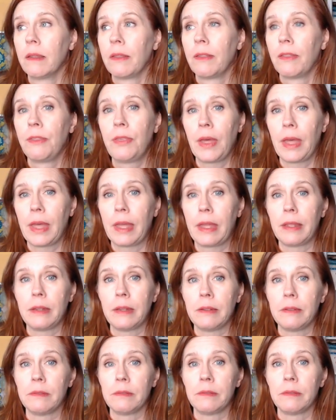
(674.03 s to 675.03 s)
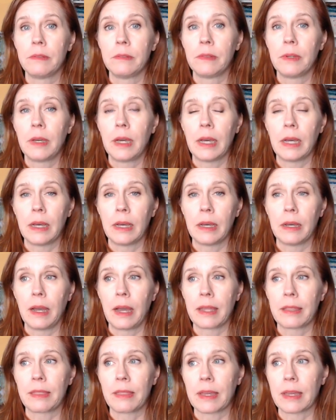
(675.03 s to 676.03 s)
then uh,
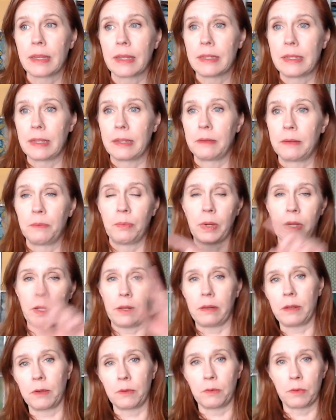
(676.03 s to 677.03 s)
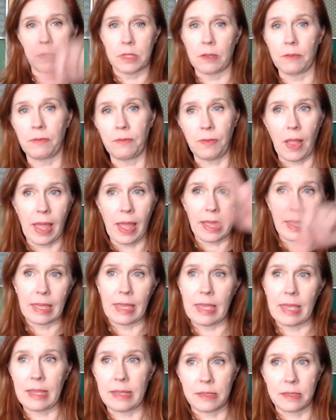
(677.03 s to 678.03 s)
I think I did, but it was the flying
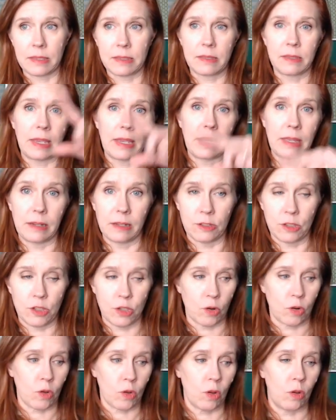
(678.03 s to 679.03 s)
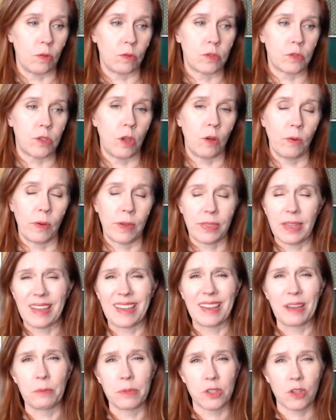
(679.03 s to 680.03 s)
geese in a circle. So I
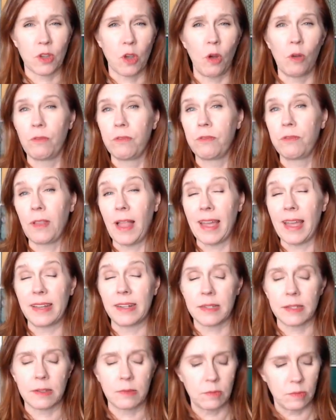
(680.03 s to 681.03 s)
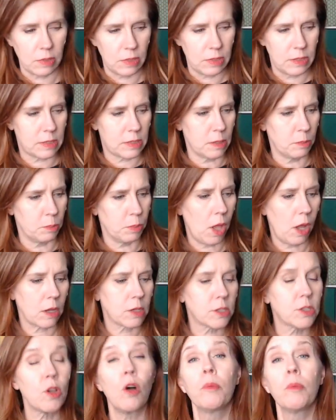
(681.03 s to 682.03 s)
think it was called Flight is the
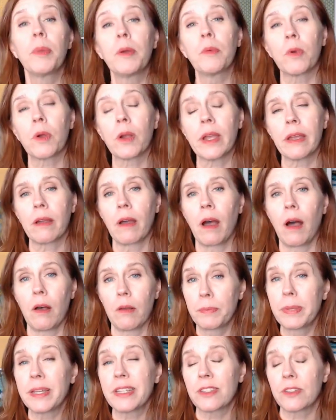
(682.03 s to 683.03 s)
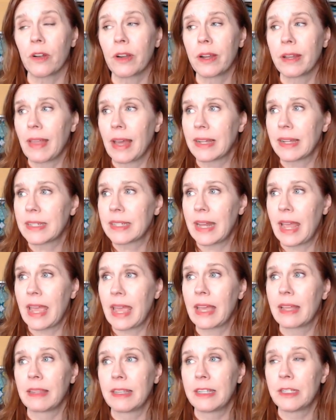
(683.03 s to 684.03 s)
block. So I'll be working, I'll be starting that
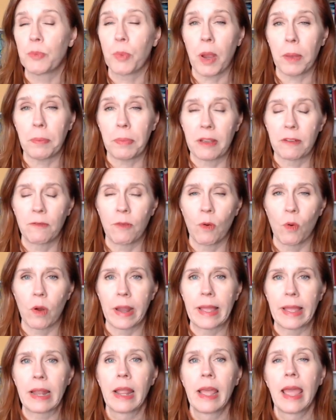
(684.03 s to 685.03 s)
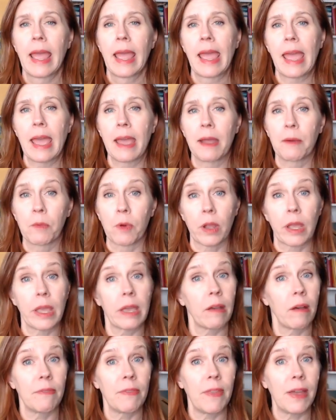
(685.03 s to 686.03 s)
today, at least prepping for it, and
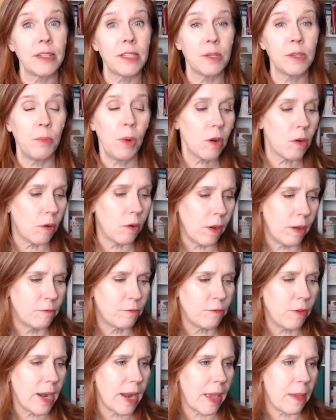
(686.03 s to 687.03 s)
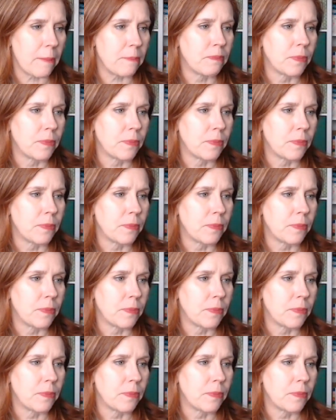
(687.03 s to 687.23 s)
working on that tomorrow on Friday.